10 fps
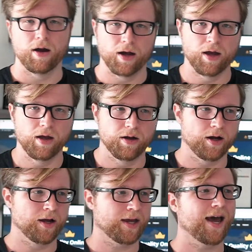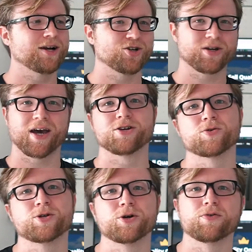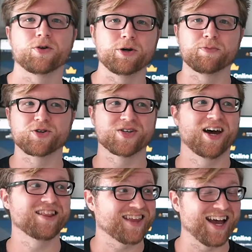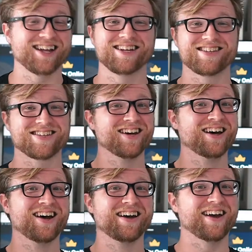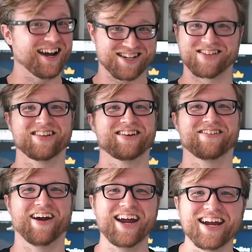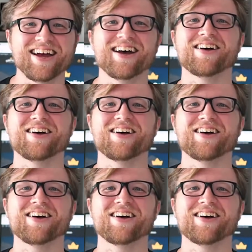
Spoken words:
And a cash on cash return of 30%, that is excellent, right?